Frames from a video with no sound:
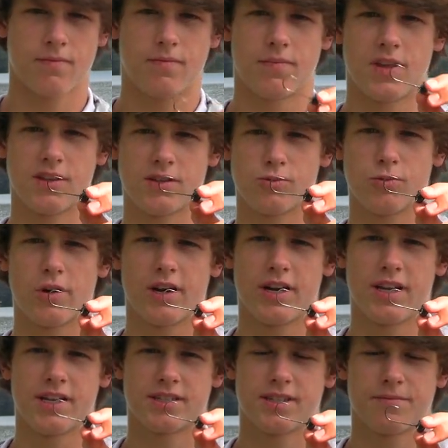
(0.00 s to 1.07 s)
this is what it
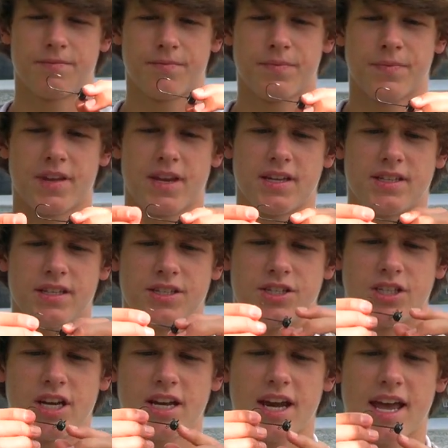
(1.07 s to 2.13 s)
is. It's a
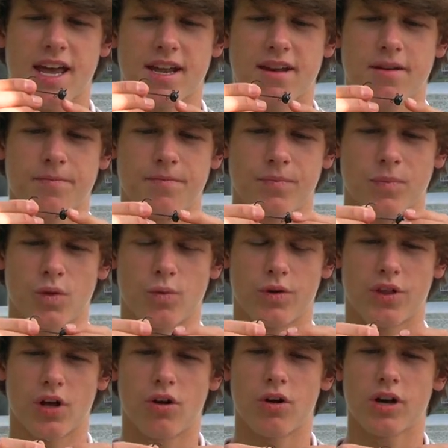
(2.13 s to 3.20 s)
jig head
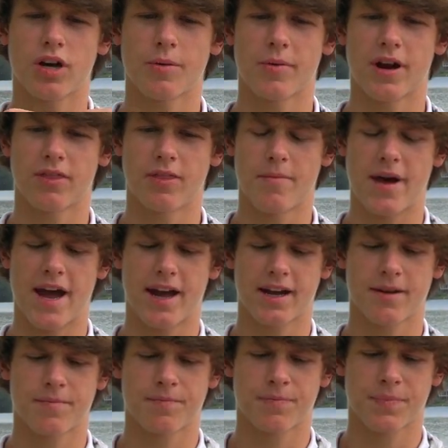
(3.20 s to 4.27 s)
with a hook coming out the
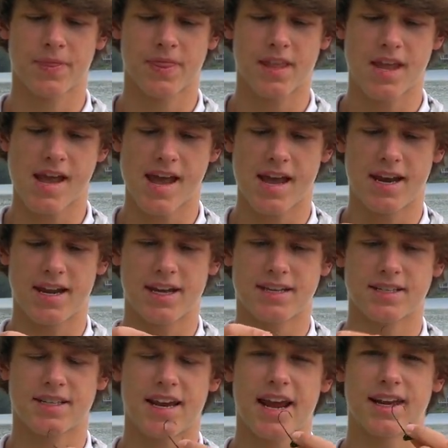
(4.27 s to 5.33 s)
back and it
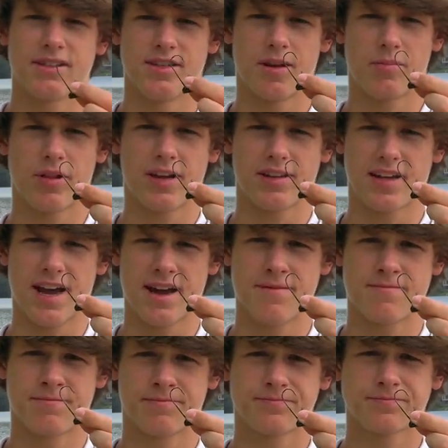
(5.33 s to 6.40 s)
stands up like that.
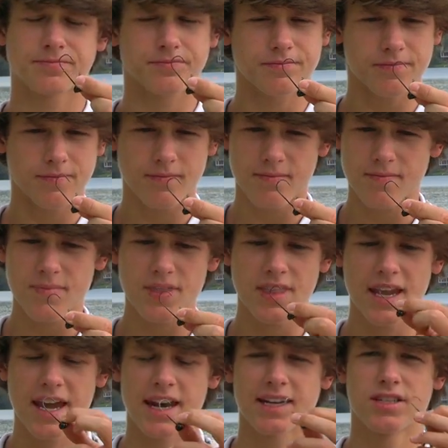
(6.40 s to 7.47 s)

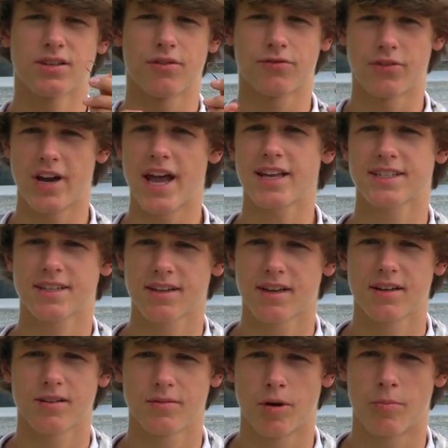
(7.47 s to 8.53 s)
And it's a finesse
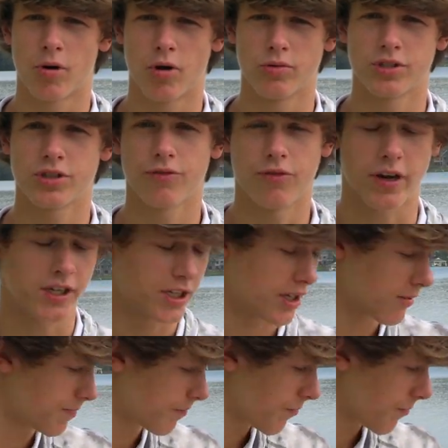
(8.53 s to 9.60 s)
approach to fishing